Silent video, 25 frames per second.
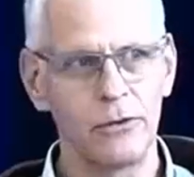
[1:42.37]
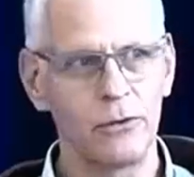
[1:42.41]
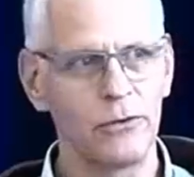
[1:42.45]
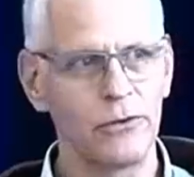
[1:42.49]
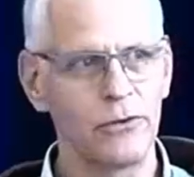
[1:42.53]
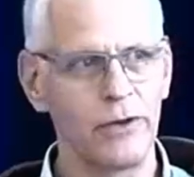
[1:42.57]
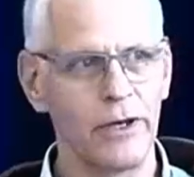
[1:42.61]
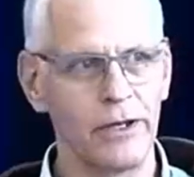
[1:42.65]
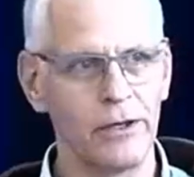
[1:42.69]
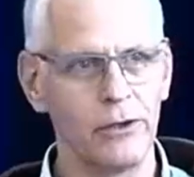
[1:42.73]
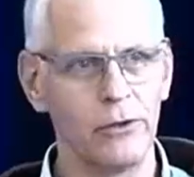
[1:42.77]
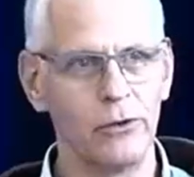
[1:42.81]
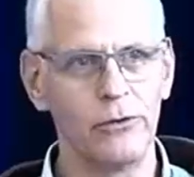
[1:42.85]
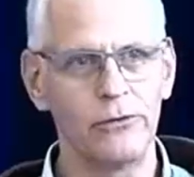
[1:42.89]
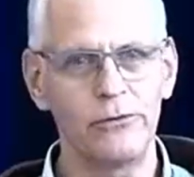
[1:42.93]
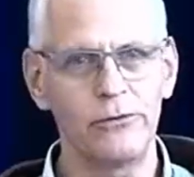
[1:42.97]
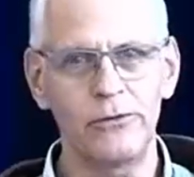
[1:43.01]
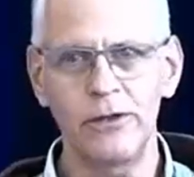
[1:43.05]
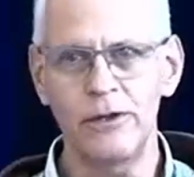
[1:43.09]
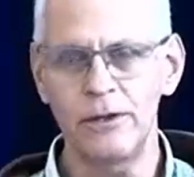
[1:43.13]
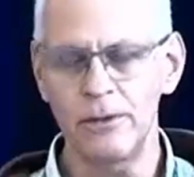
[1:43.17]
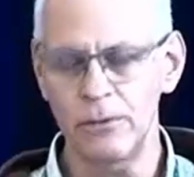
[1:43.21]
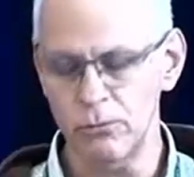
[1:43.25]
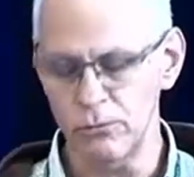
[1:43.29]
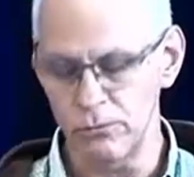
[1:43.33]
who's at U of
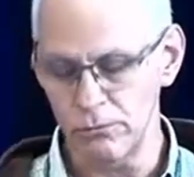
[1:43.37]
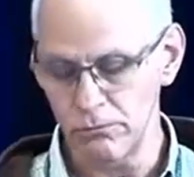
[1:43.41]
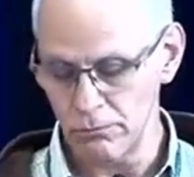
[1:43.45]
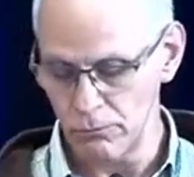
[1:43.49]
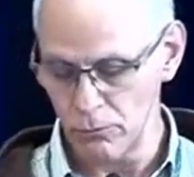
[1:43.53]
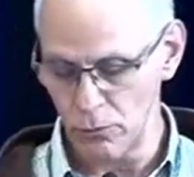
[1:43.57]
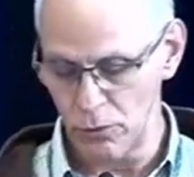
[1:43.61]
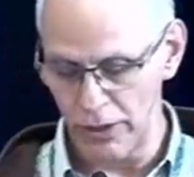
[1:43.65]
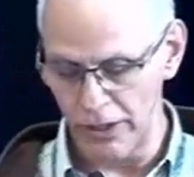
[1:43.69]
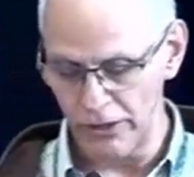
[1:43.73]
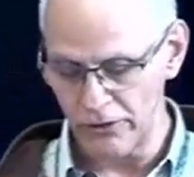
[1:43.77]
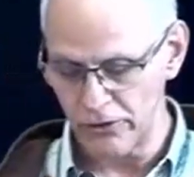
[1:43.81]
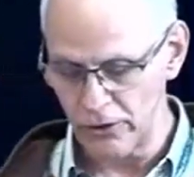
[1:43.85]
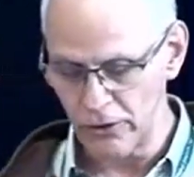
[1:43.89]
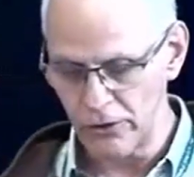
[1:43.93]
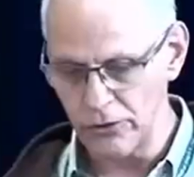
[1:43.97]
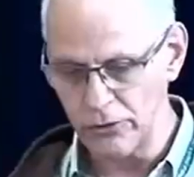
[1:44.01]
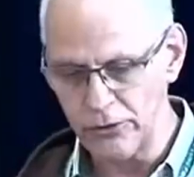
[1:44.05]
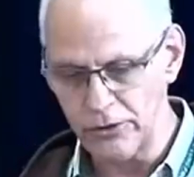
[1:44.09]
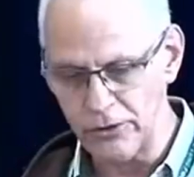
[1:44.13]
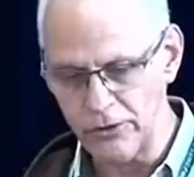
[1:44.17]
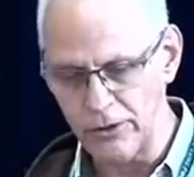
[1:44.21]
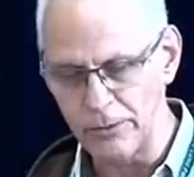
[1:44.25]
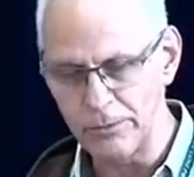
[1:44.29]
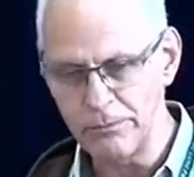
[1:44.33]
T, and we actually all
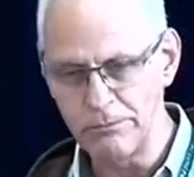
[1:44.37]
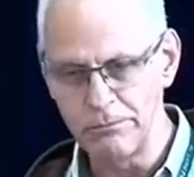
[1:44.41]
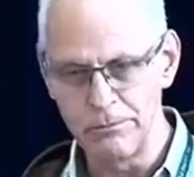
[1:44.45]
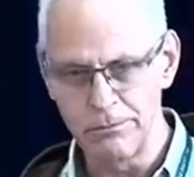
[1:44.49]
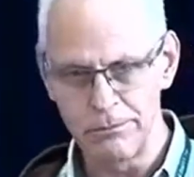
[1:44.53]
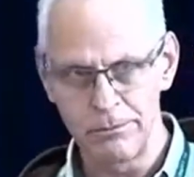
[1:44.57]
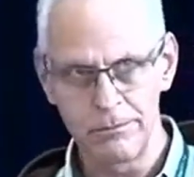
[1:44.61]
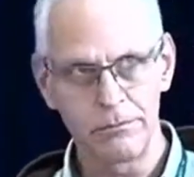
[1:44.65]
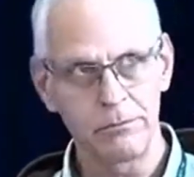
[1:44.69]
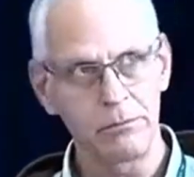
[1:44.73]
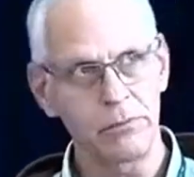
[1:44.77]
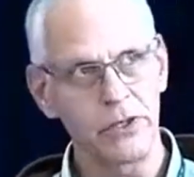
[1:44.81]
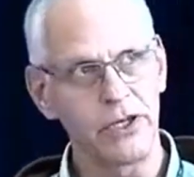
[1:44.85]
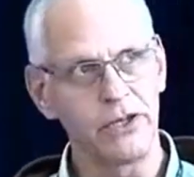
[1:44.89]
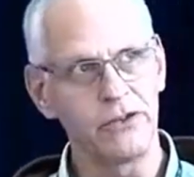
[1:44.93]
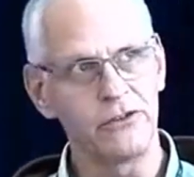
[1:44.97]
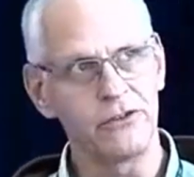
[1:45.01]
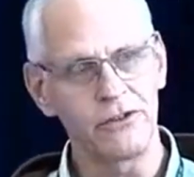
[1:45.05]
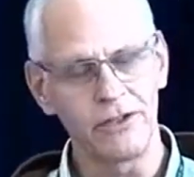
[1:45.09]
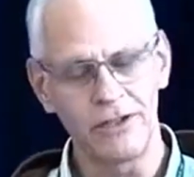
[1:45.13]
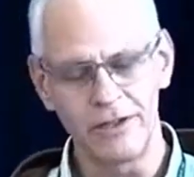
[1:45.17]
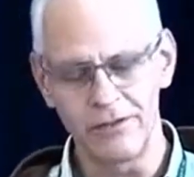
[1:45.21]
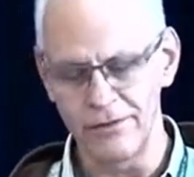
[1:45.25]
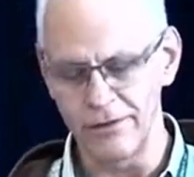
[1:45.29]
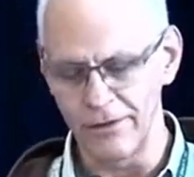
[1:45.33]
did our
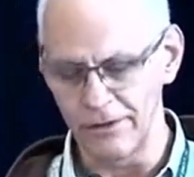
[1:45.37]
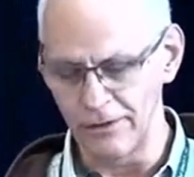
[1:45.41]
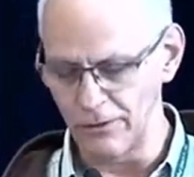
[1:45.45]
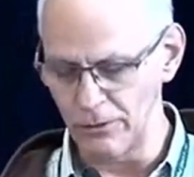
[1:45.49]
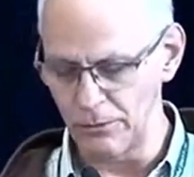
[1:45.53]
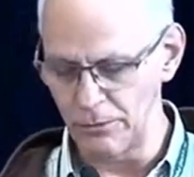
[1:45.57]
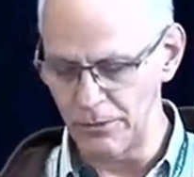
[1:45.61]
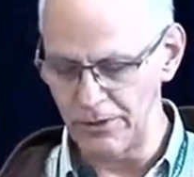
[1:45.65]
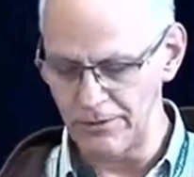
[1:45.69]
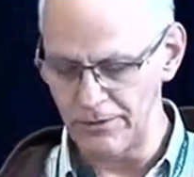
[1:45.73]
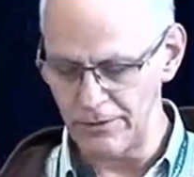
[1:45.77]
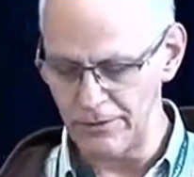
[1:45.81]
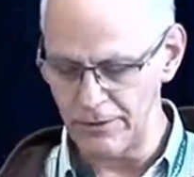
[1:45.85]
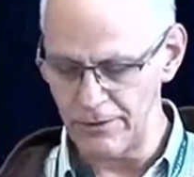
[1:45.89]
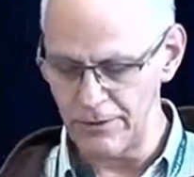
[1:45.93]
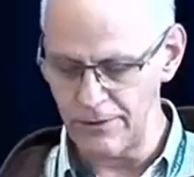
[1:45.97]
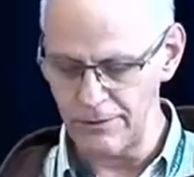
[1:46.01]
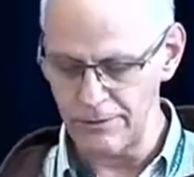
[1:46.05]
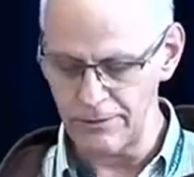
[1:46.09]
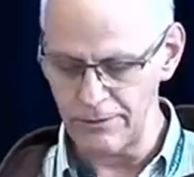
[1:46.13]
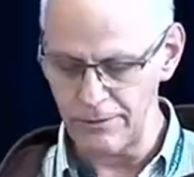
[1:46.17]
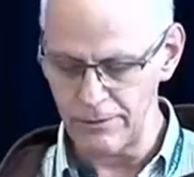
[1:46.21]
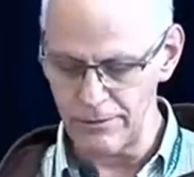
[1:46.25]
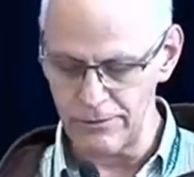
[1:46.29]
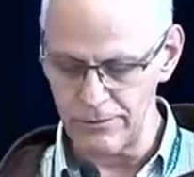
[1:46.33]
PhDs at UBC,
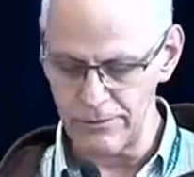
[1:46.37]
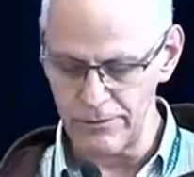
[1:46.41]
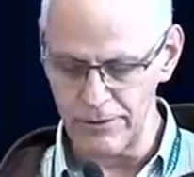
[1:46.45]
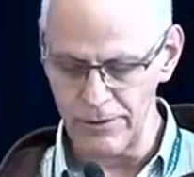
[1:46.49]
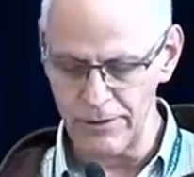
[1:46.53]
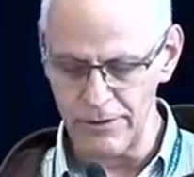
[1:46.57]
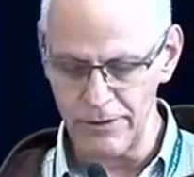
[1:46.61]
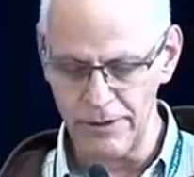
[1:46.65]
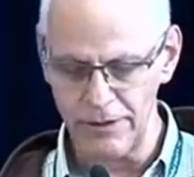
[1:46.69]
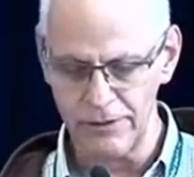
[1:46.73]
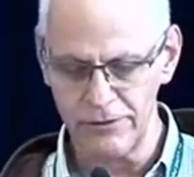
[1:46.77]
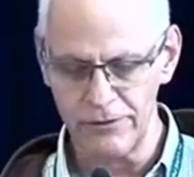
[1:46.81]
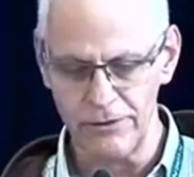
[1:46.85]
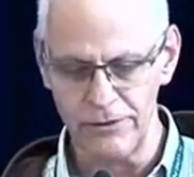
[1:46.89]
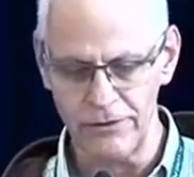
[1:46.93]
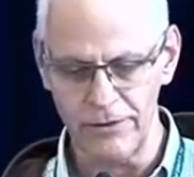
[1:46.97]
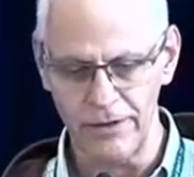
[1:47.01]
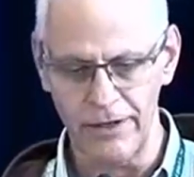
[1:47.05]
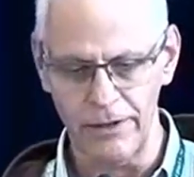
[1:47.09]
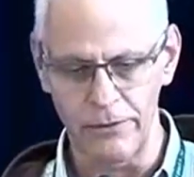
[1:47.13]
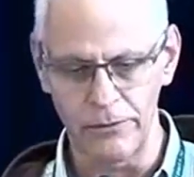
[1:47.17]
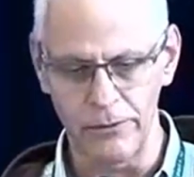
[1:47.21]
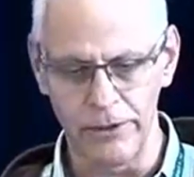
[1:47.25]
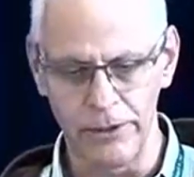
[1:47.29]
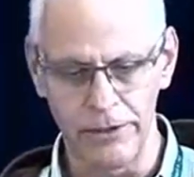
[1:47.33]
and so there's a connection
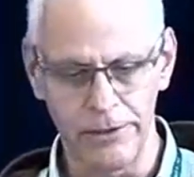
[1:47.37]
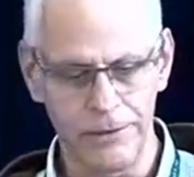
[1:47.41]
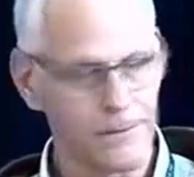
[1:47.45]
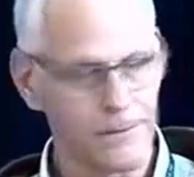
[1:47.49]
that way.